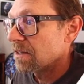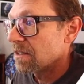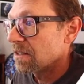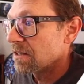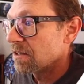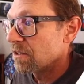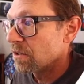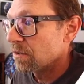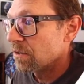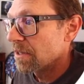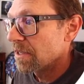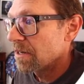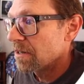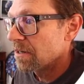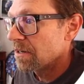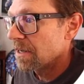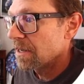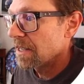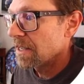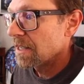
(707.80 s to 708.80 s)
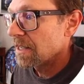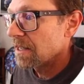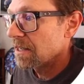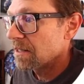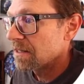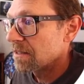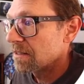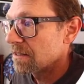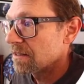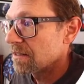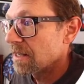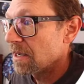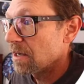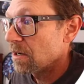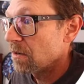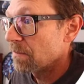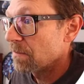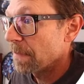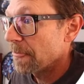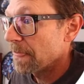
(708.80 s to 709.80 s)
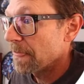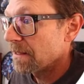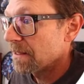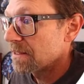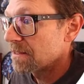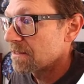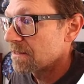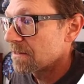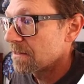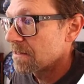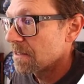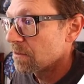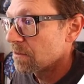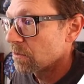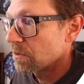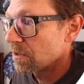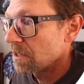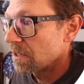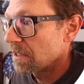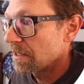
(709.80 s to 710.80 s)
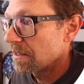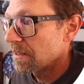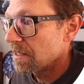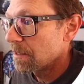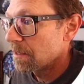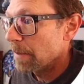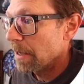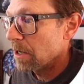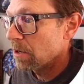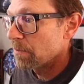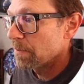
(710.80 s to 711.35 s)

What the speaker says: go there. And now let's see, we'll click the About